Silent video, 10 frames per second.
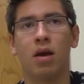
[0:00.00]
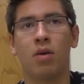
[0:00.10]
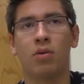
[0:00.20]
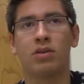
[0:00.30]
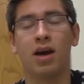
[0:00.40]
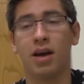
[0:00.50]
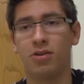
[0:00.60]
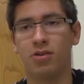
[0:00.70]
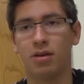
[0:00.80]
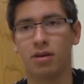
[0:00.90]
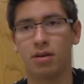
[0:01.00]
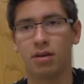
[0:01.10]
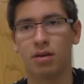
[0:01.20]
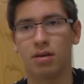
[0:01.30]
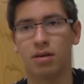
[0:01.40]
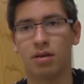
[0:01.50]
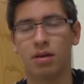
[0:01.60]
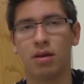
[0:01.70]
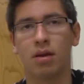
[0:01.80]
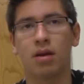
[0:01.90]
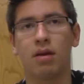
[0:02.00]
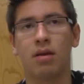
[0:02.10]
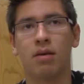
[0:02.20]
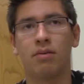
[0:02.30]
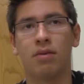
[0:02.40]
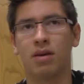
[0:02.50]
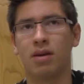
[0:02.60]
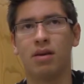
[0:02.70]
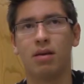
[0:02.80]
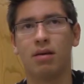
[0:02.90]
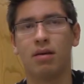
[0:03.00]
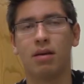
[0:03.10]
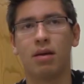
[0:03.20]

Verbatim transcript: I went to hygiene mm-hmm. for like a year.